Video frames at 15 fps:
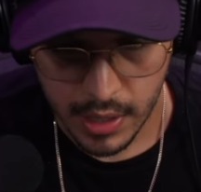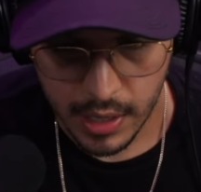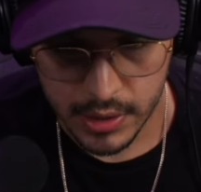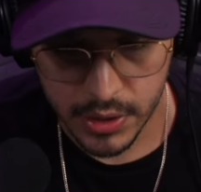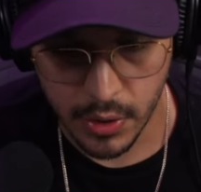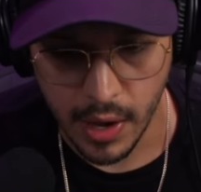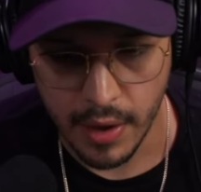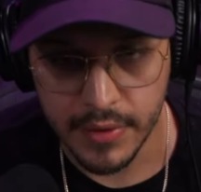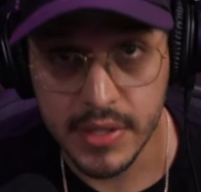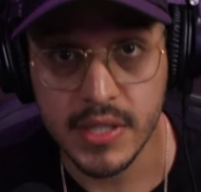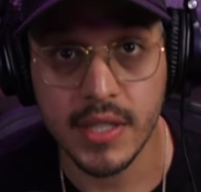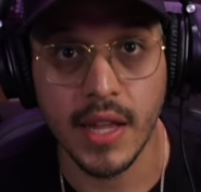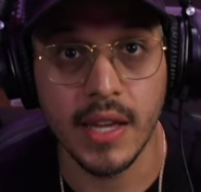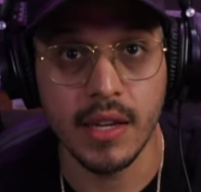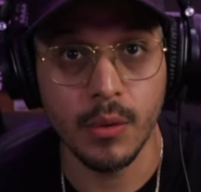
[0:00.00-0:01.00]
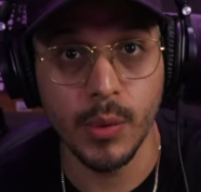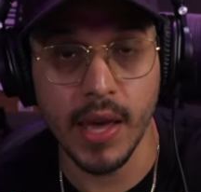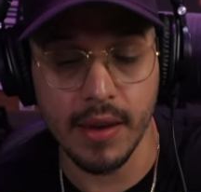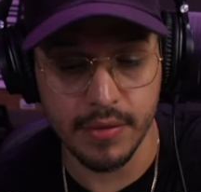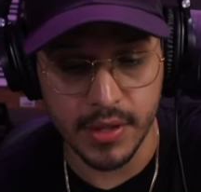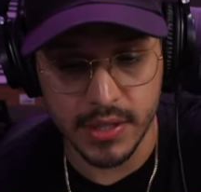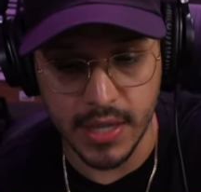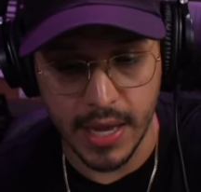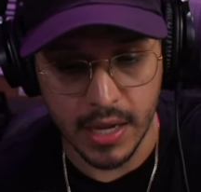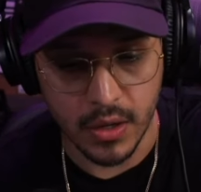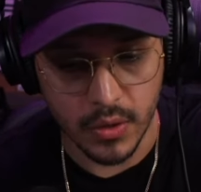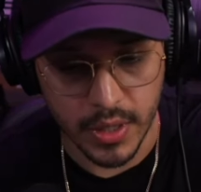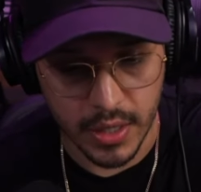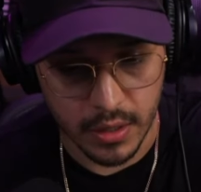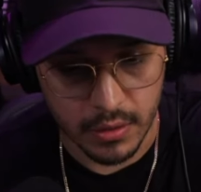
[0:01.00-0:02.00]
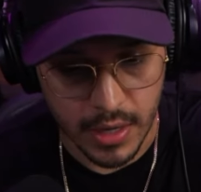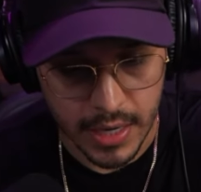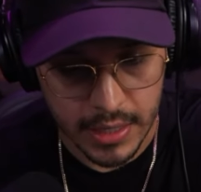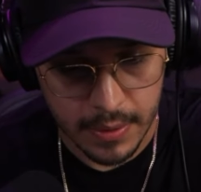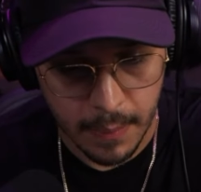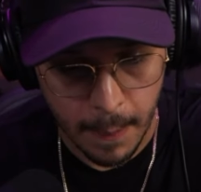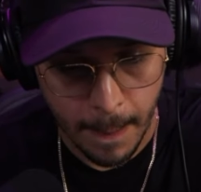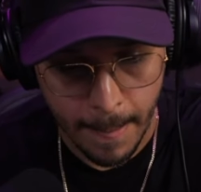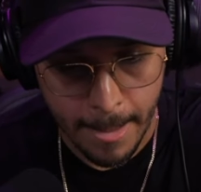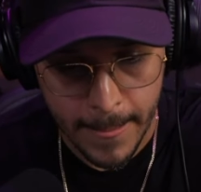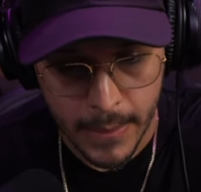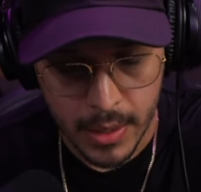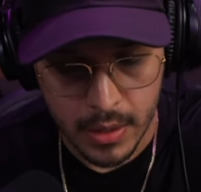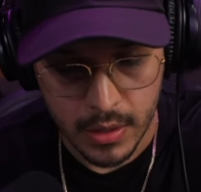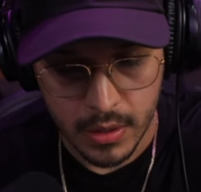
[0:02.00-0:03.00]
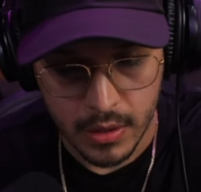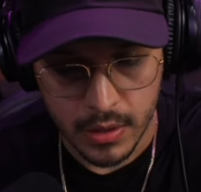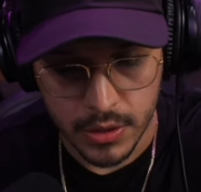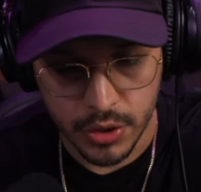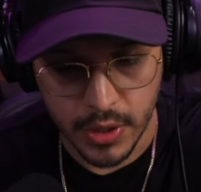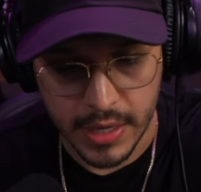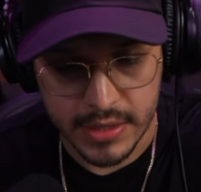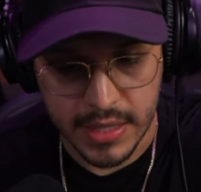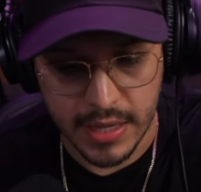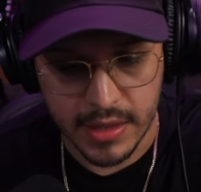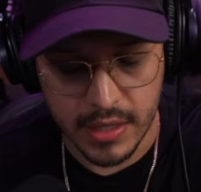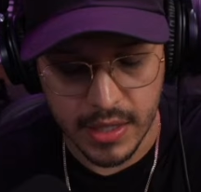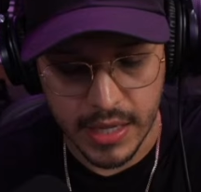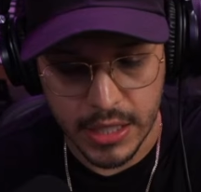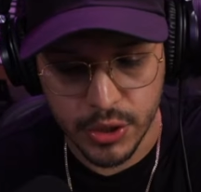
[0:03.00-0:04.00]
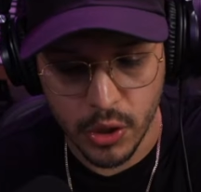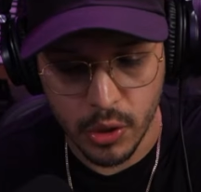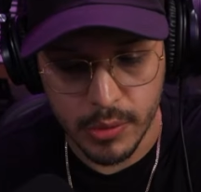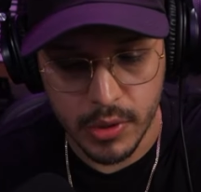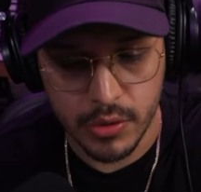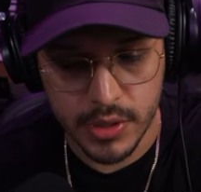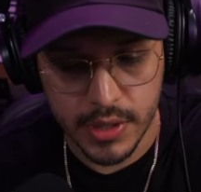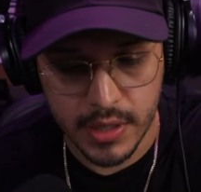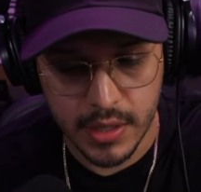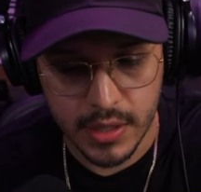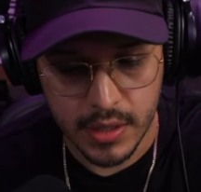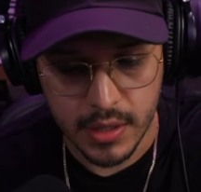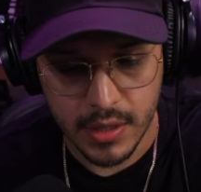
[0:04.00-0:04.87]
So obviously, like, we have this angle here, right? Did you guys like the intro music?